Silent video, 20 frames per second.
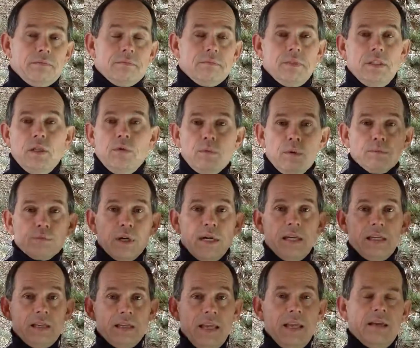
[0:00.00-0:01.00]
The human
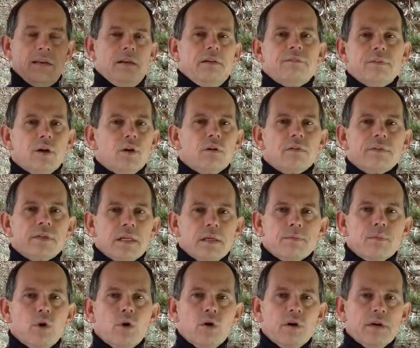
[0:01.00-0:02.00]
brain can't evolve
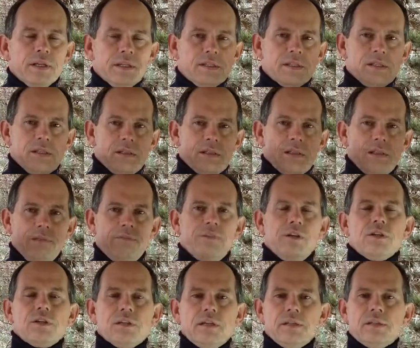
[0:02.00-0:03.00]
anymore. It's as
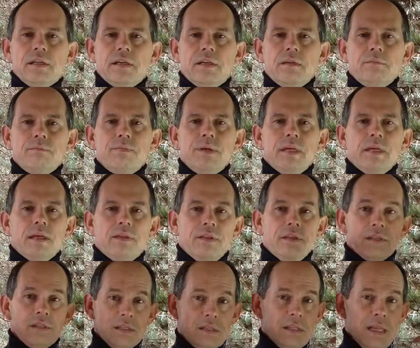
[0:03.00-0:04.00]
efficient as it can be, and
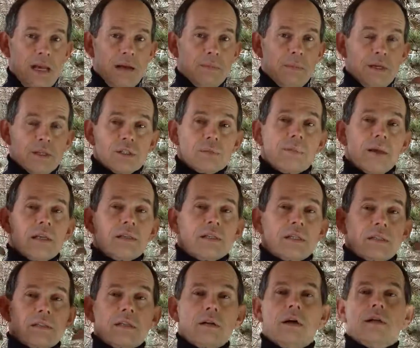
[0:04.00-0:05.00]
this is how much space
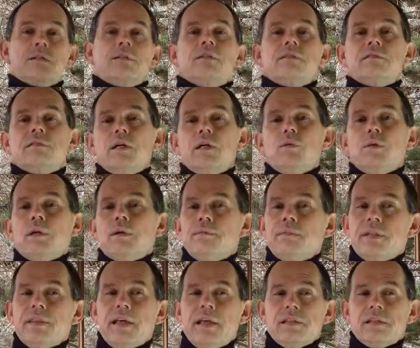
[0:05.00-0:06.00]
it's got to grow in,
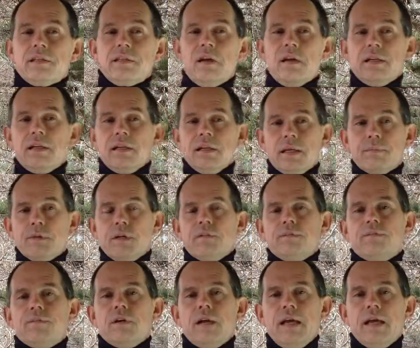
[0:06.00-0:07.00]
but that's not a limit
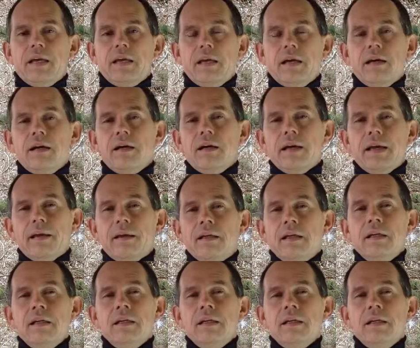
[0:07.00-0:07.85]
for AI.